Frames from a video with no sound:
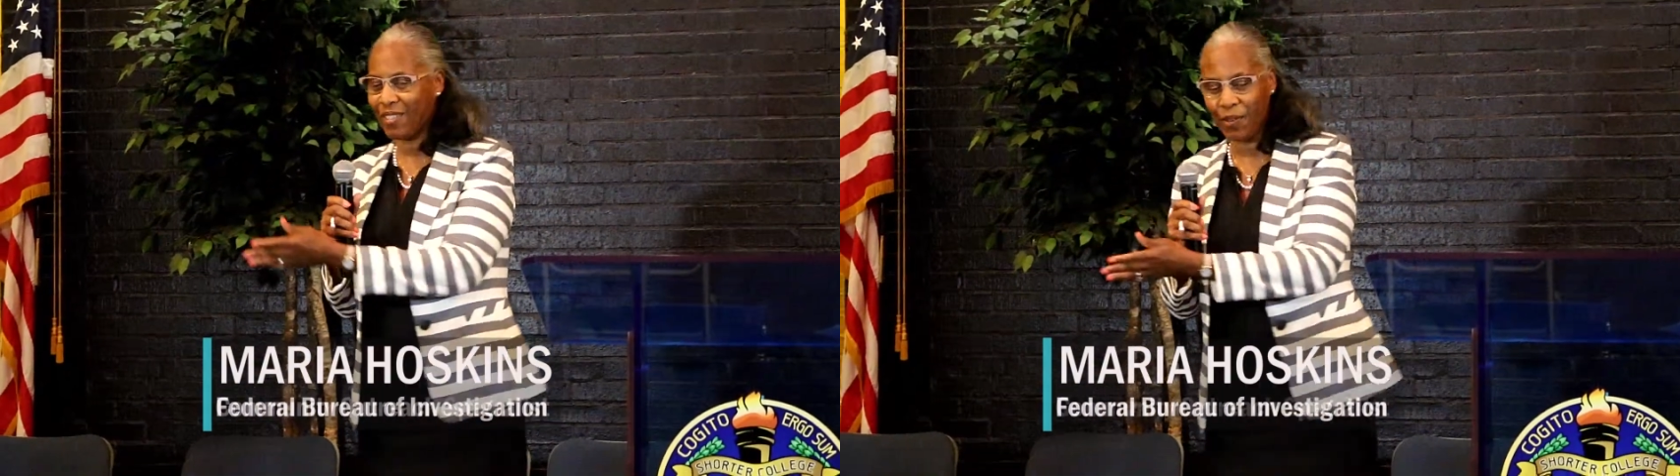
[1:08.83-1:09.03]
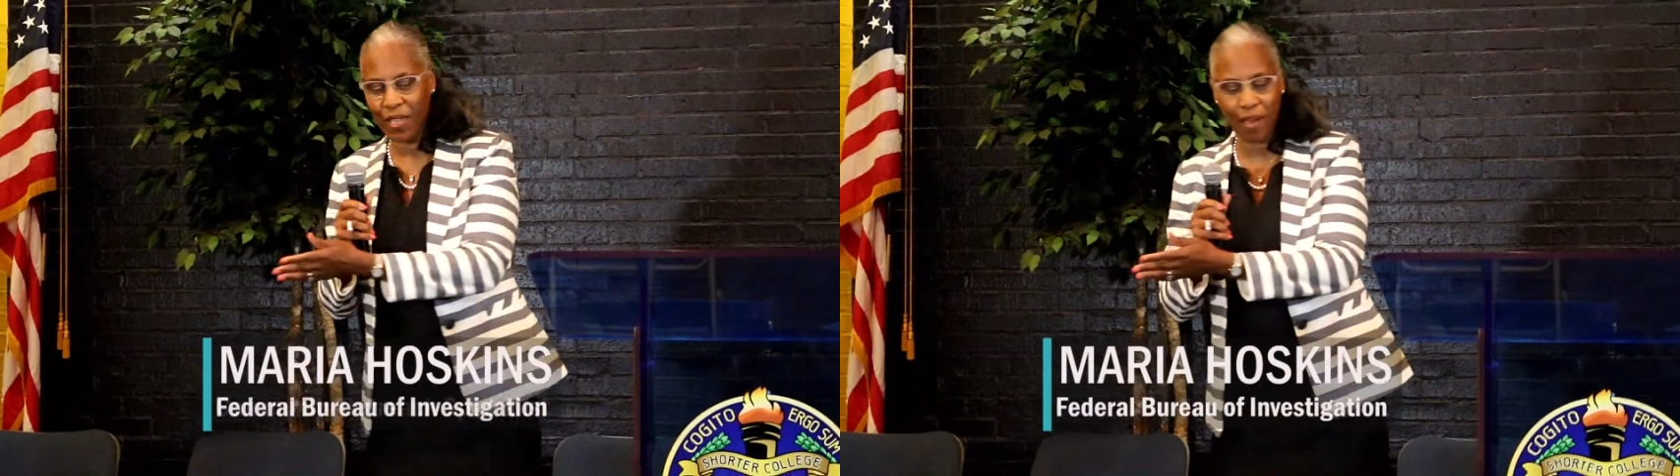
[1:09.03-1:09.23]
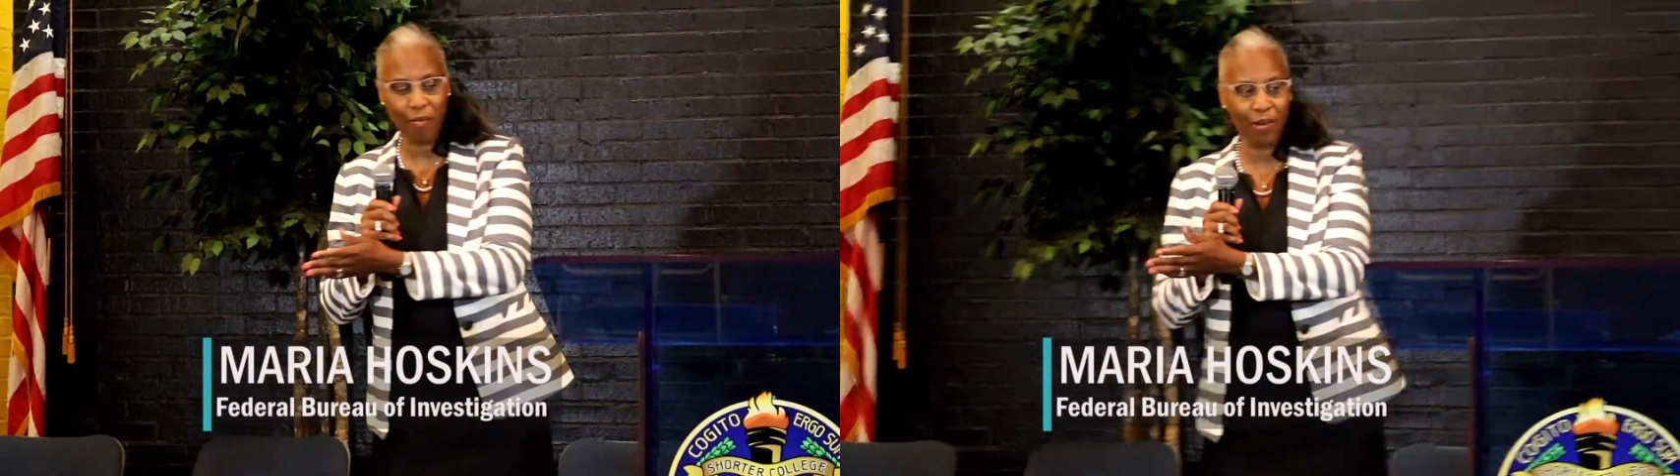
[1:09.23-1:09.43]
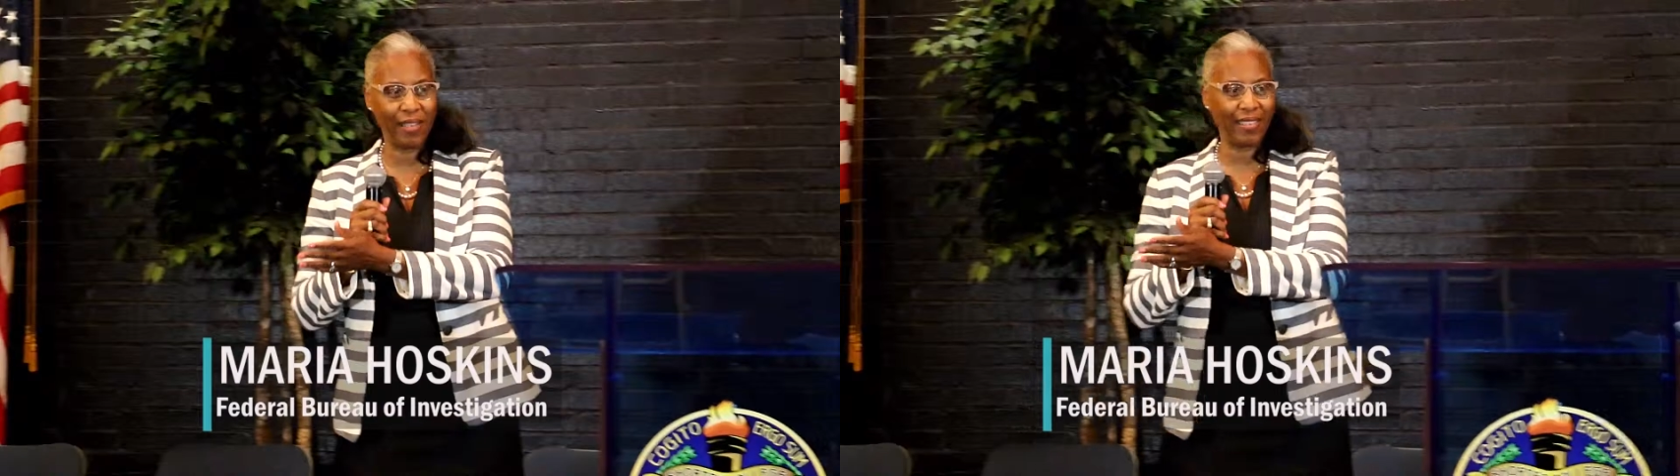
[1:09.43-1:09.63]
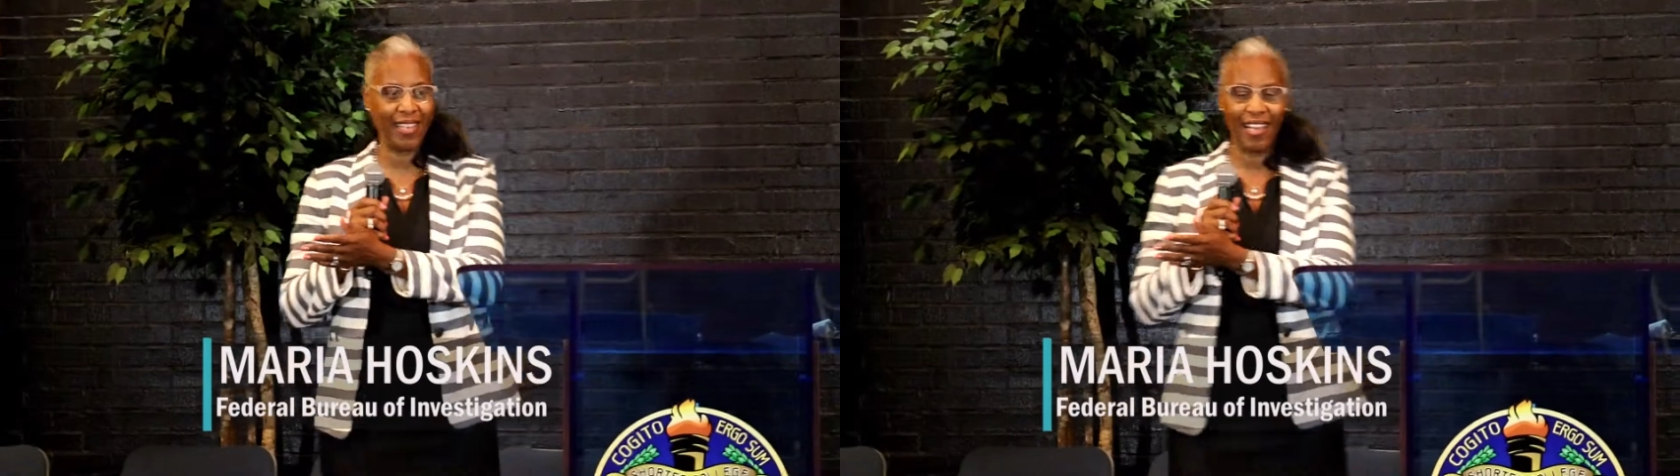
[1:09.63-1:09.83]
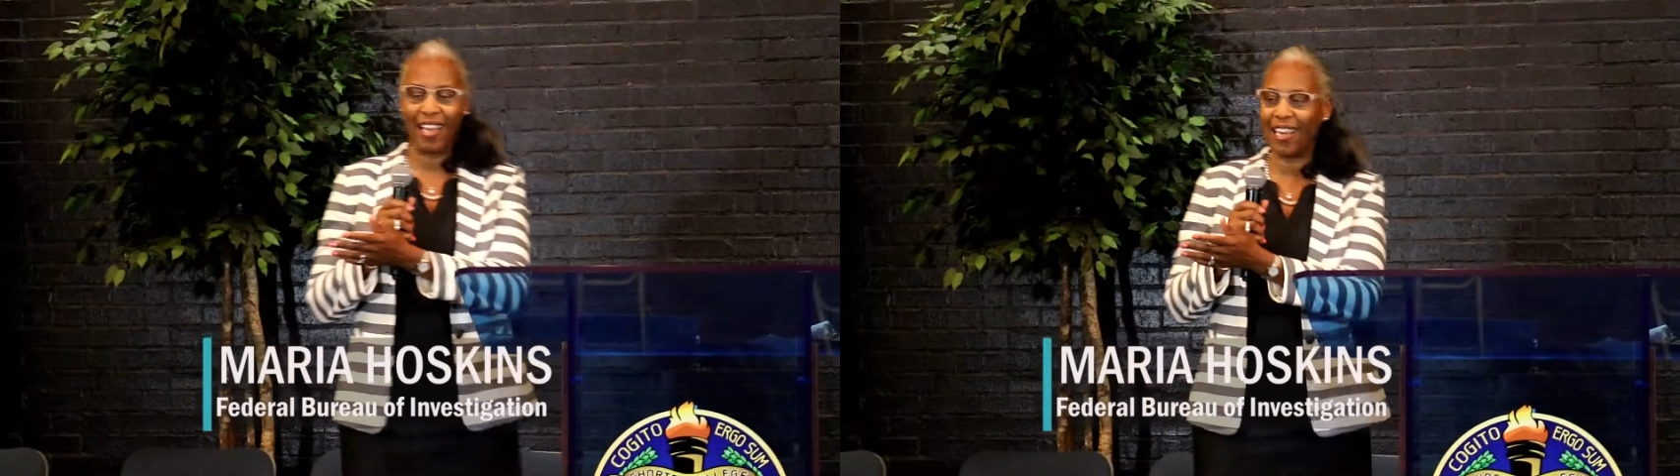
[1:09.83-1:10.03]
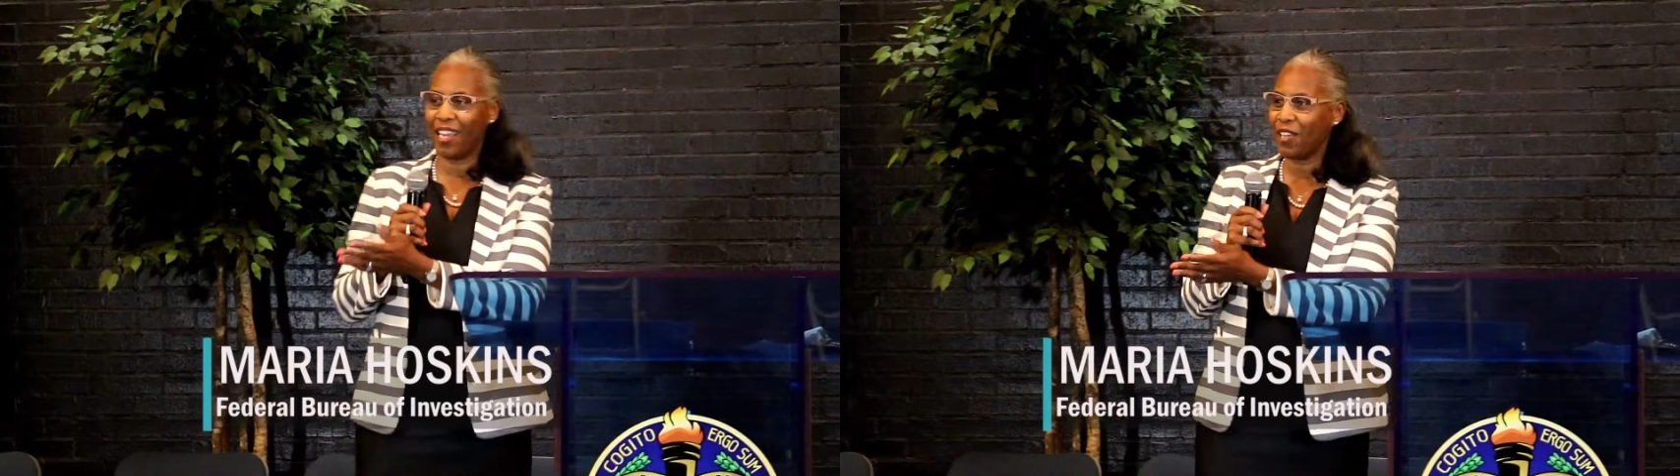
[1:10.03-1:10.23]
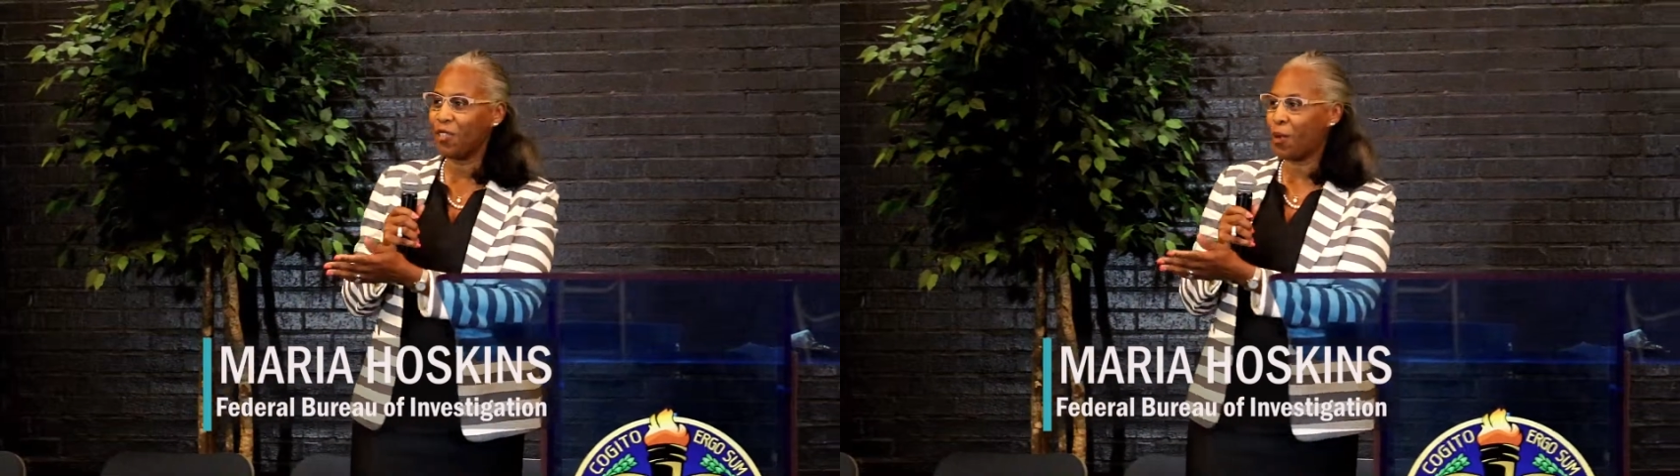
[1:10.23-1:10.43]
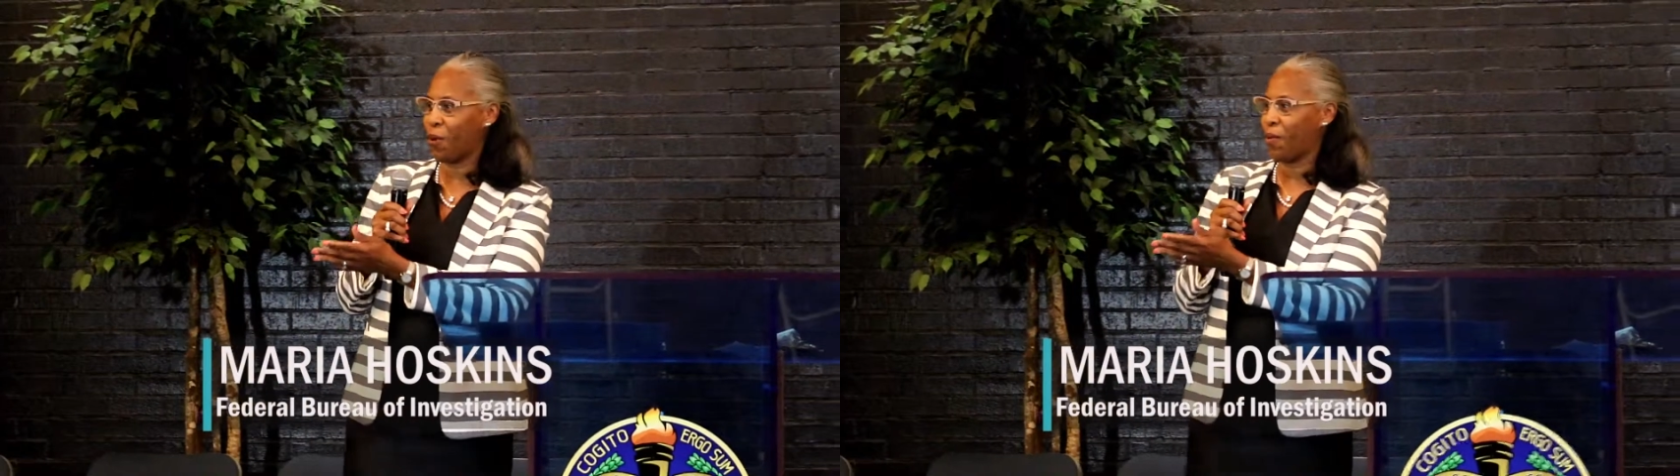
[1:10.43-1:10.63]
So Kim was an intern